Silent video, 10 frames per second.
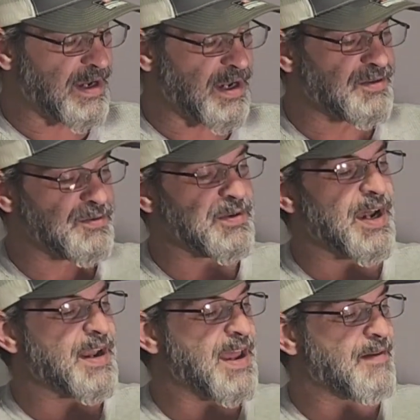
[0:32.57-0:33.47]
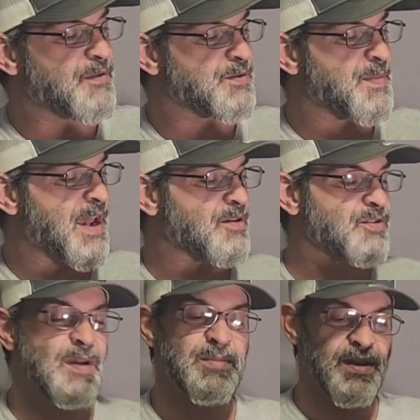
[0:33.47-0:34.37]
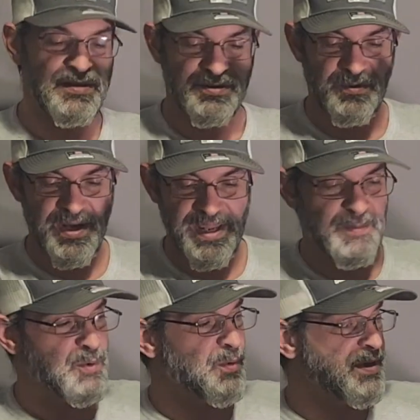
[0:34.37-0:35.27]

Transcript: I do not have this backdrop yet, so I am going